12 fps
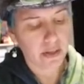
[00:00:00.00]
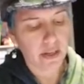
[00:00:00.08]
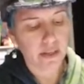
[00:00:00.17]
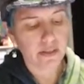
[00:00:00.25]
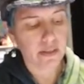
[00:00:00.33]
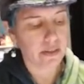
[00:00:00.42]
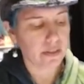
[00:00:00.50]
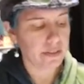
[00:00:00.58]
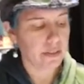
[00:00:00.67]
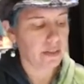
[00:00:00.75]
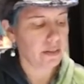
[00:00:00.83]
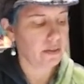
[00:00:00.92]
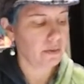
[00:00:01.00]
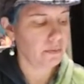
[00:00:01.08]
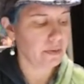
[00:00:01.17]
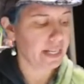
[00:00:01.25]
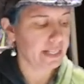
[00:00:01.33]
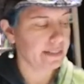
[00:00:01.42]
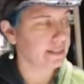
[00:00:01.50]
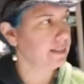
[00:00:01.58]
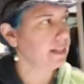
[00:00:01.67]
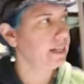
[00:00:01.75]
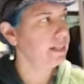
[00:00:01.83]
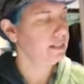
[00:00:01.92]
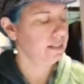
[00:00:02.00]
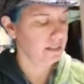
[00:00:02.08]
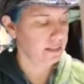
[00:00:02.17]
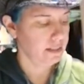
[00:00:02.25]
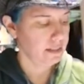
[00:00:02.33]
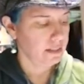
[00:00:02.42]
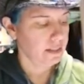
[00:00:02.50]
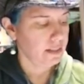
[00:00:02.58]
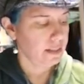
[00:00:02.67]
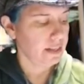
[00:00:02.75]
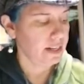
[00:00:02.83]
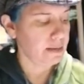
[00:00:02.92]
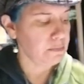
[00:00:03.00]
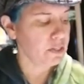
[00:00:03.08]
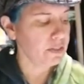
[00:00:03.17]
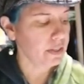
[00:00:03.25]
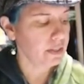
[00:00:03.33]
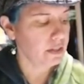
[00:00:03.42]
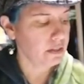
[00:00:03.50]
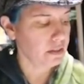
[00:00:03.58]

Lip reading: is called the horizon line. And I'm just going to